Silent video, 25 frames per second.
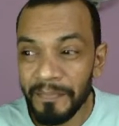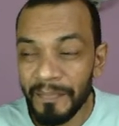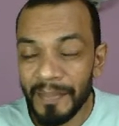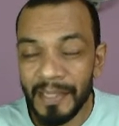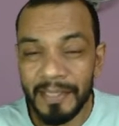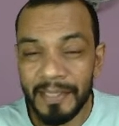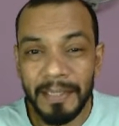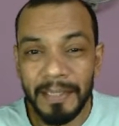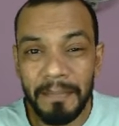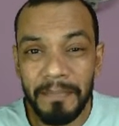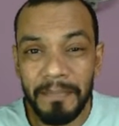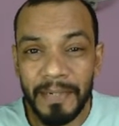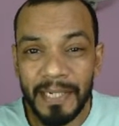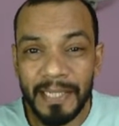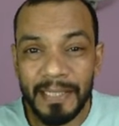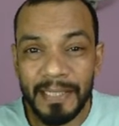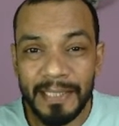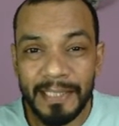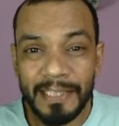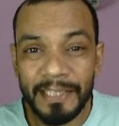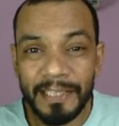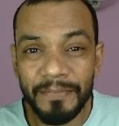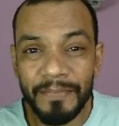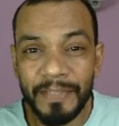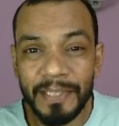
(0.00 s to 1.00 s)
The breeze
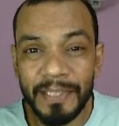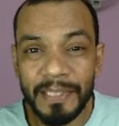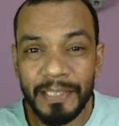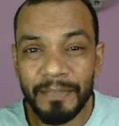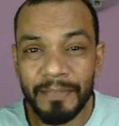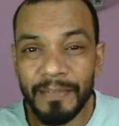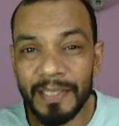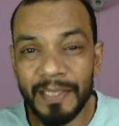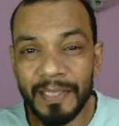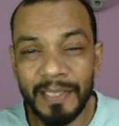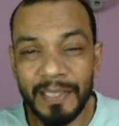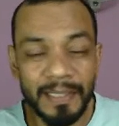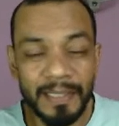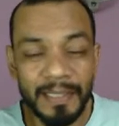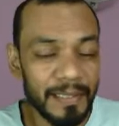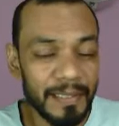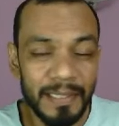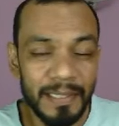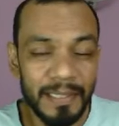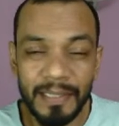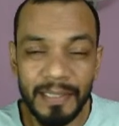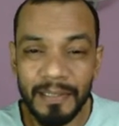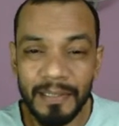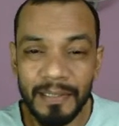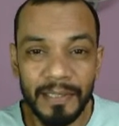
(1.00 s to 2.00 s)
is filled with
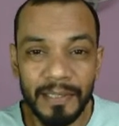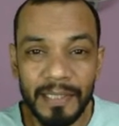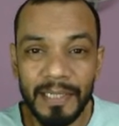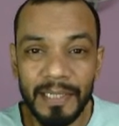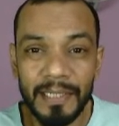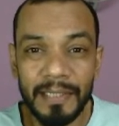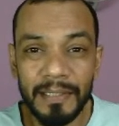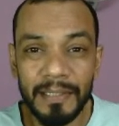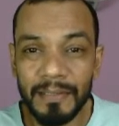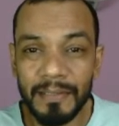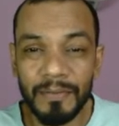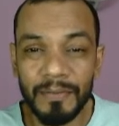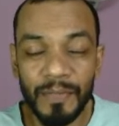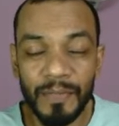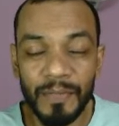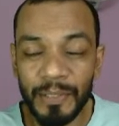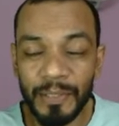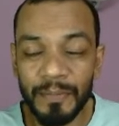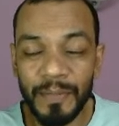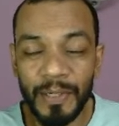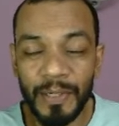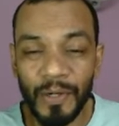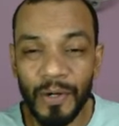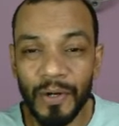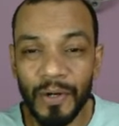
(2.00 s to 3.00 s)
the what do
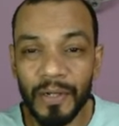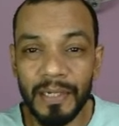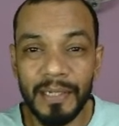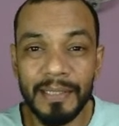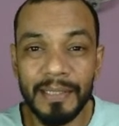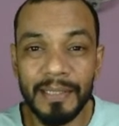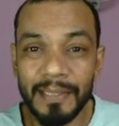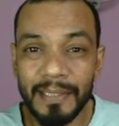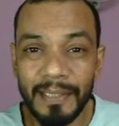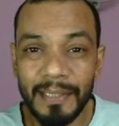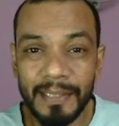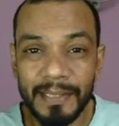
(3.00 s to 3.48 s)
we call,